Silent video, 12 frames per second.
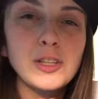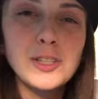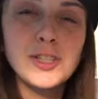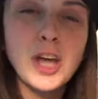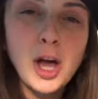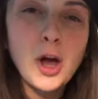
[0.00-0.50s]

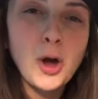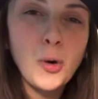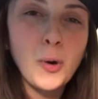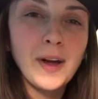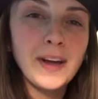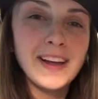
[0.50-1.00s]

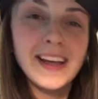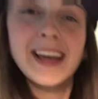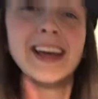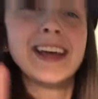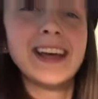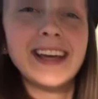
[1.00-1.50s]
So,
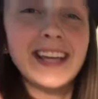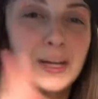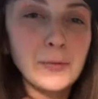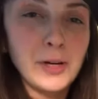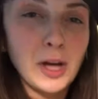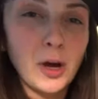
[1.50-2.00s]

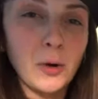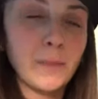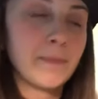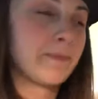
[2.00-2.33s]
here we go.